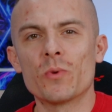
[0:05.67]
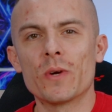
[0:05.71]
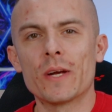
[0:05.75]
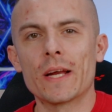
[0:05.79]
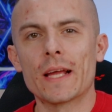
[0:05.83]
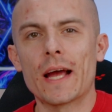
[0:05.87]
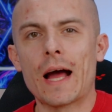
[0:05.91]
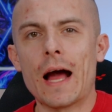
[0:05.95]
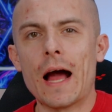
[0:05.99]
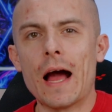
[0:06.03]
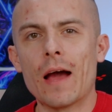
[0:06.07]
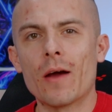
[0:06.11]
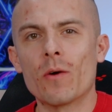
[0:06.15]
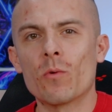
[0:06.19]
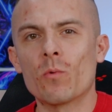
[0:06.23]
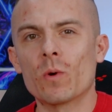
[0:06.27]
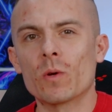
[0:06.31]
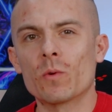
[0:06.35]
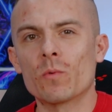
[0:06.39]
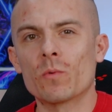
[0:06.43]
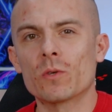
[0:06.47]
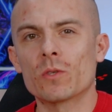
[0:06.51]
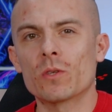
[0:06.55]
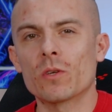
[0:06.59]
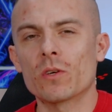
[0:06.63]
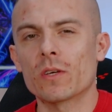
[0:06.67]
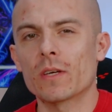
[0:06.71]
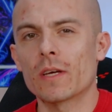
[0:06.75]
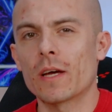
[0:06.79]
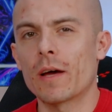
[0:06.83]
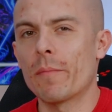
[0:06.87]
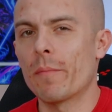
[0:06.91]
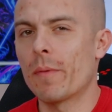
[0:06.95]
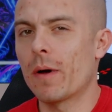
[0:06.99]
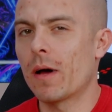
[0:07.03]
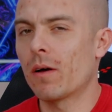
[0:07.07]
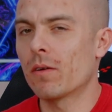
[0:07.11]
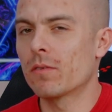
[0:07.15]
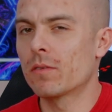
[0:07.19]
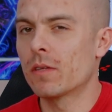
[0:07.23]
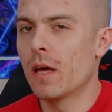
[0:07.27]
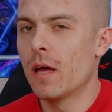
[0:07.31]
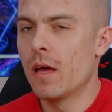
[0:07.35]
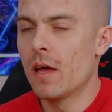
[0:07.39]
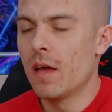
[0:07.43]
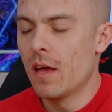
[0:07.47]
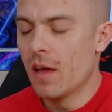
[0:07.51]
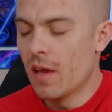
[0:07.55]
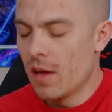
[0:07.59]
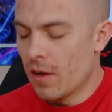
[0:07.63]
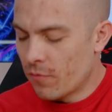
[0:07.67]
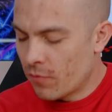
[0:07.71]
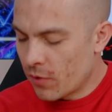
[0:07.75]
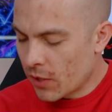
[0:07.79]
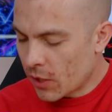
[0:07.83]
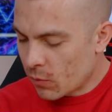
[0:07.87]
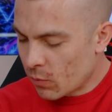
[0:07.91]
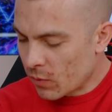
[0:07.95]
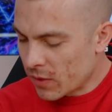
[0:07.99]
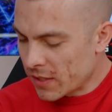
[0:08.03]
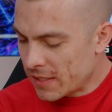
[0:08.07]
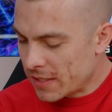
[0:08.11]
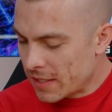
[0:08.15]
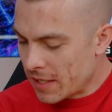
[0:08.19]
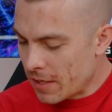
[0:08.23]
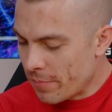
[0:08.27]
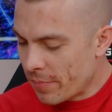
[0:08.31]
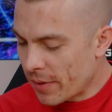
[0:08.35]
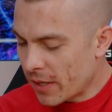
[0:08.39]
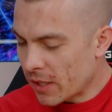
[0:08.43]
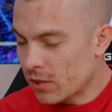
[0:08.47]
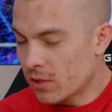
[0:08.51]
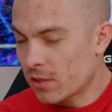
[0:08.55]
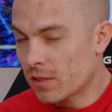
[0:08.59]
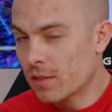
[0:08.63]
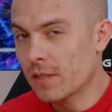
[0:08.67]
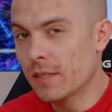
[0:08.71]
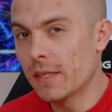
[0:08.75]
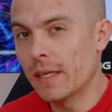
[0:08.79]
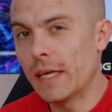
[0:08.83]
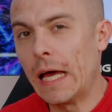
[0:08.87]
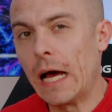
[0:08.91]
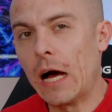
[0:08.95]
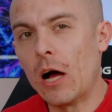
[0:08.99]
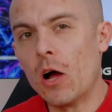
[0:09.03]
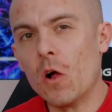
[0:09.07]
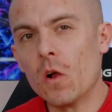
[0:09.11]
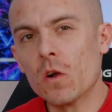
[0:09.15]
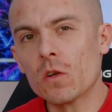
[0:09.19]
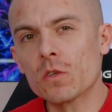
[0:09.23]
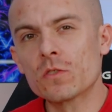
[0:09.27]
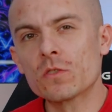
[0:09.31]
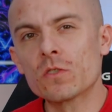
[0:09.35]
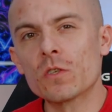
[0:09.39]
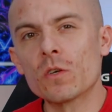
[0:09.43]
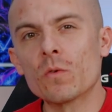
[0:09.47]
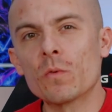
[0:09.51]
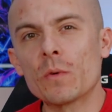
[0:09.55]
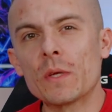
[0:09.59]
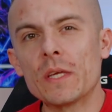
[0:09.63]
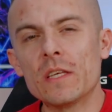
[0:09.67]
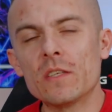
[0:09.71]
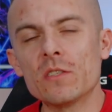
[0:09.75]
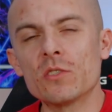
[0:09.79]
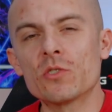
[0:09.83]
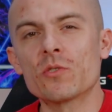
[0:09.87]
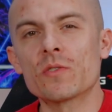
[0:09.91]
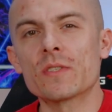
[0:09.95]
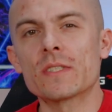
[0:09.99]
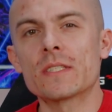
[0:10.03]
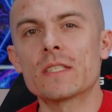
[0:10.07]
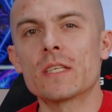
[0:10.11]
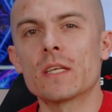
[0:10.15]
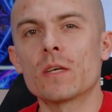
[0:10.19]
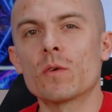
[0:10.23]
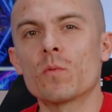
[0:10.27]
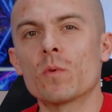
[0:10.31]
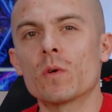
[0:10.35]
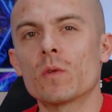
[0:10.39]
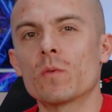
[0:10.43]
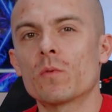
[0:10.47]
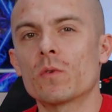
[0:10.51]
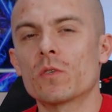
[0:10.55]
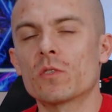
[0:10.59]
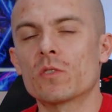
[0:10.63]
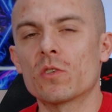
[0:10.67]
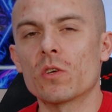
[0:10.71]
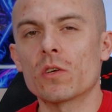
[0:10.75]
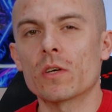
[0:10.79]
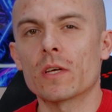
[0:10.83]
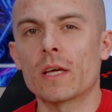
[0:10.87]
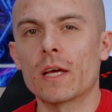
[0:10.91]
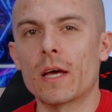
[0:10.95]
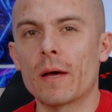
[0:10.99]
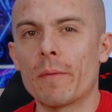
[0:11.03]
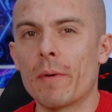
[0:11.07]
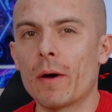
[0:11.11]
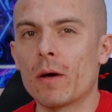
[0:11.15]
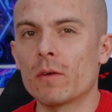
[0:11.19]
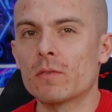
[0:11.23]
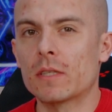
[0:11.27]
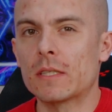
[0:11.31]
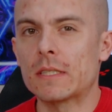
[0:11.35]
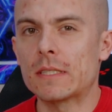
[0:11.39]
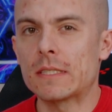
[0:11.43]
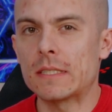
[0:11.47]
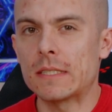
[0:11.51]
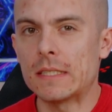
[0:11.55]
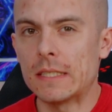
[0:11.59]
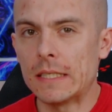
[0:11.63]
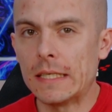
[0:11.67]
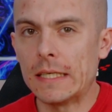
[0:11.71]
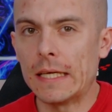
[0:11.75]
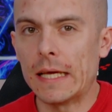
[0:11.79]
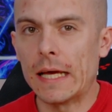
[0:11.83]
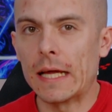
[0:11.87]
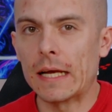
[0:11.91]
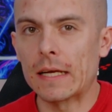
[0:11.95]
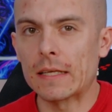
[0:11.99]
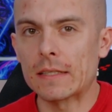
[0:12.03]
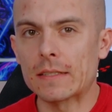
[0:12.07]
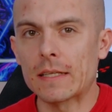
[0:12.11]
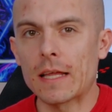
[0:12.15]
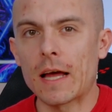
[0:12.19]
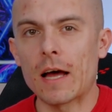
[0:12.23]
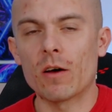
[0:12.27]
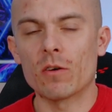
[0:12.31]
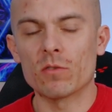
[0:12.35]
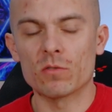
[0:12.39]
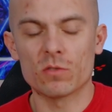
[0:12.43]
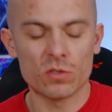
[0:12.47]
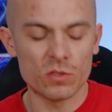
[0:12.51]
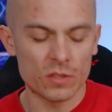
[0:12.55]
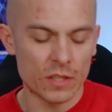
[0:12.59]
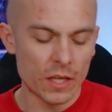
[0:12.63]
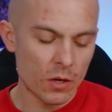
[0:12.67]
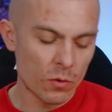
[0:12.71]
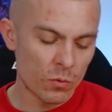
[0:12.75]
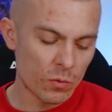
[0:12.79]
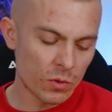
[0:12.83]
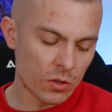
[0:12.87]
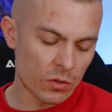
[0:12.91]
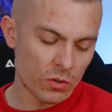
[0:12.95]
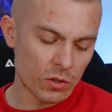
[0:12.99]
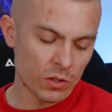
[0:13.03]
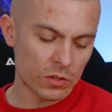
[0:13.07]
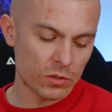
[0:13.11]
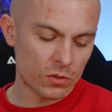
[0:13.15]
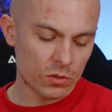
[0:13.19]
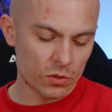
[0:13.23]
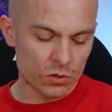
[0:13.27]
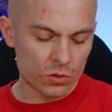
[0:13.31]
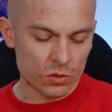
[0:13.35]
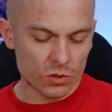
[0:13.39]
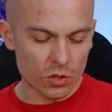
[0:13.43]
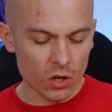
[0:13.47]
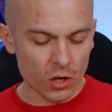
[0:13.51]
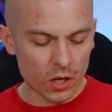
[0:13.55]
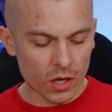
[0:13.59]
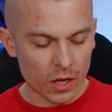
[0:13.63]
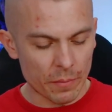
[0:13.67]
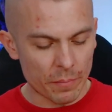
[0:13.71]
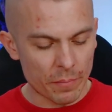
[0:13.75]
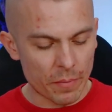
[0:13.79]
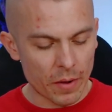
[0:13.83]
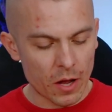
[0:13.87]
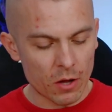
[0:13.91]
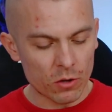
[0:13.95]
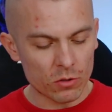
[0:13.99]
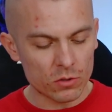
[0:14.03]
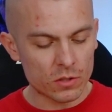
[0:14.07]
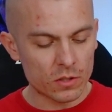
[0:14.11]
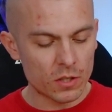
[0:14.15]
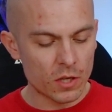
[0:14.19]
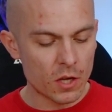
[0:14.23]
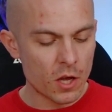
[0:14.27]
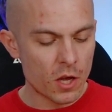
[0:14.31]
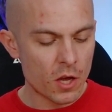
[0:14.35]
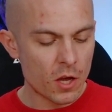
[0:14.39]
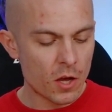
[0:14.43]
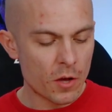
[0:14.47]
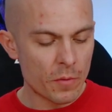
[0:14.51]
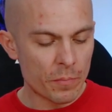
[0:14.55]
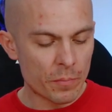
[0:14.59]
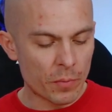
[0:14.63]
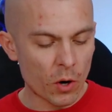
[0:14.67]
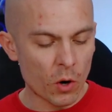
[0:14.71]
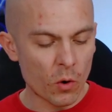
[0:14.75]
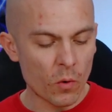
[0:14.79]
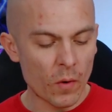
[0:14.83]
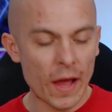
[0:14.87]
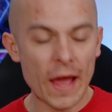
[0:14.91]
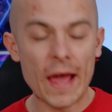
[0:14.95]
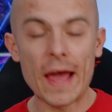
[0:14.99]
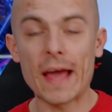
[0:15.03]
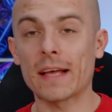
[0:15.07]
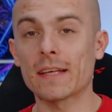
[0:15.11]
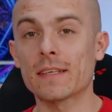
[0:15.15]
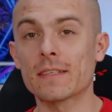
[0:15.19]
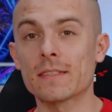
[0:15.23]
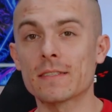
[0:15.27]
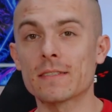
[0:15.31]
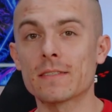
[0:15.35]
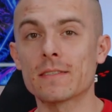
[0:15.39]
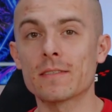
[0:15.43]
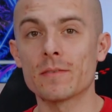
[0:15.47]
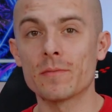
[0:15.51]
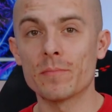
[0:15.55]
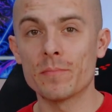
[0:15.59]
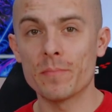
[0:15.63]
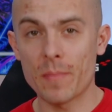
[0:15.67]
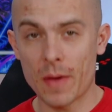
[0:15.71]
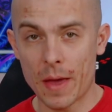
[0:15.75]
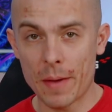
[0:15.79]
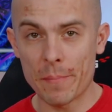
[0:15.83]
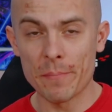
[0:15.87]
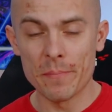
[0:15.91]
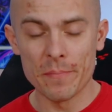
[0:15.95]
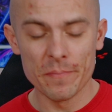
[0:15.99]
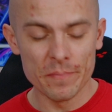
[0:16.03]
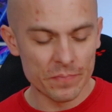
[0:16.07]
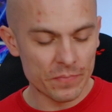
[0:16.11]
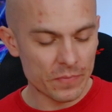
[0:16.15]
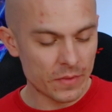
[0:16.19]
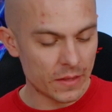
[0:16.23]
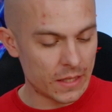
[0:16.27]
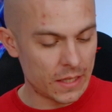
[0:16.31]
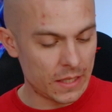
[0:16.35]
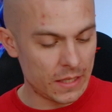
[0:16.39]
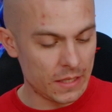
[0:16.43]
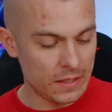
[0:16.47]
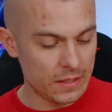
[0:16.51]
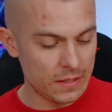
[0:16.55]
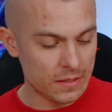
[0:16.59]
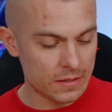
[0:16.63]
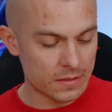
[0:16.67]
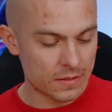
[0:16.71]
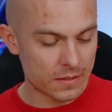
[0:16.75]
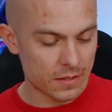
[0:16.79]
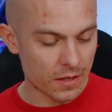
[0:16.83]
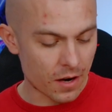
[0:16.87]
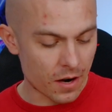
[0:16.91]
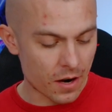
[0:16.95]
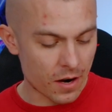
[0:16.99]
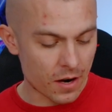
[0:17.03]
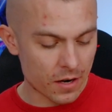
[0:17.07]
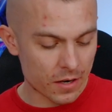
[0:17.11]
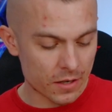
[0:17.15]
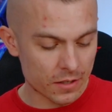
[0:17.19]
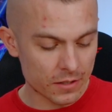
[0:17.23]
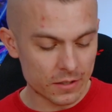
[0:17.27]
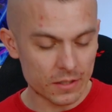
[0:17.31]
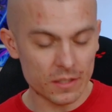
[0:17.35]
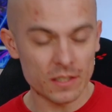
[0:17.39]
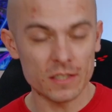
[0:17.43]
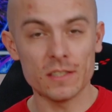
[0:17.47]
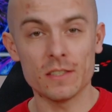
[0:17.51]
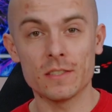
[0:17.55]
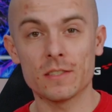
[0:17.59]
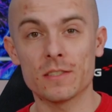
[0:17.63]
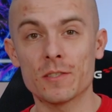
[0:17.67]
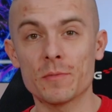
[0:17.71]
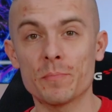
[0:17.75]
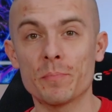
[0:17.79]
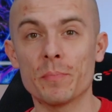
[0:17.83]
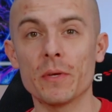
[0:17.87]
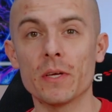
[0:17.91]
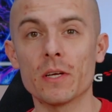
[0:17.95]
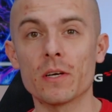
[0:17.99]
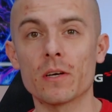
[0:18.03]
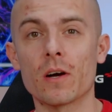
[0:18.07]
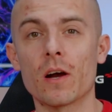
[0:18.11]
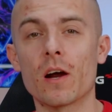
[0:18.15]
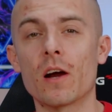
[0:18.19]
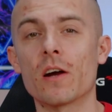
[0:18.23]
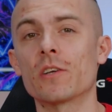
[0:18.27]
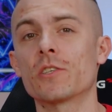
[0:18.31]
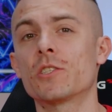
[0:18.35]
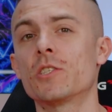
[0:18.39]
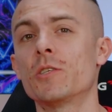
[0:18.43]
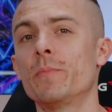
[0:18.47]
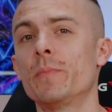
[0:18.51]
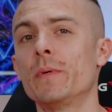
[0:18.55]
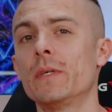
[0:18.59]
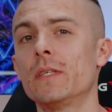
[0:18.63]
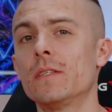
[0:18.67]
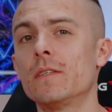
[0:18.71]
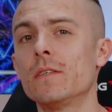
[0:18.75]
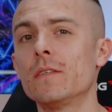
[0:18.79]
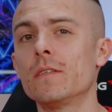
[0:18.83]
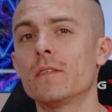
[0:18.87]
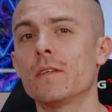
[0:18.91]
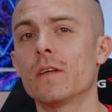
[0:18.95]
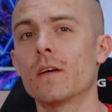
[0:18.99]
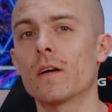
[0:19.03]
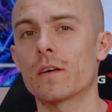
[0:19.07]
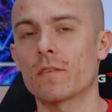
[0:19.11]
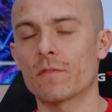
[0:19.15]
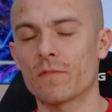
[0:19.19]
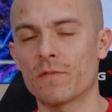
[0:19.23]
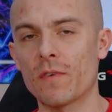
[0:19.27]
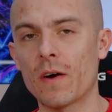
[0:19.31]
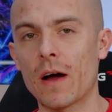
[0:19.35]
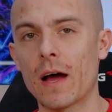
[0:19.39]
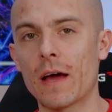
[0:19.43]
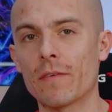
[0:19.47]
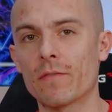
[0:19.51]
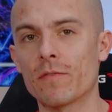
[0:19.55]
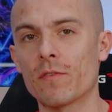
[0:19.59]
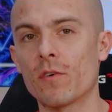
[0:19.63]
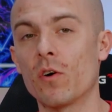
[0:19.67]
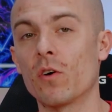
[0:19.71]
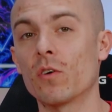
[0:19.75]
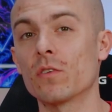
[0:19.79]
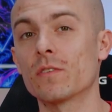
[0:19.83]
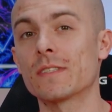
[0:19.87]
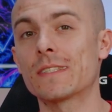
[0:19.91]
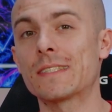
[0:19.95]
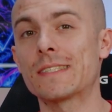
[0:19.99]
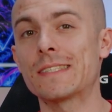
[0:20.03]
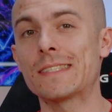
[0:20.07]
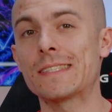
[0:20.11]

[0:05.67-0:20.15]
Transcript: really high when we're talking about frequency, but also interesting when we're talking about CL. Now, today we're going to talk about PROXMEM. These are the Spear RGB DDR5 on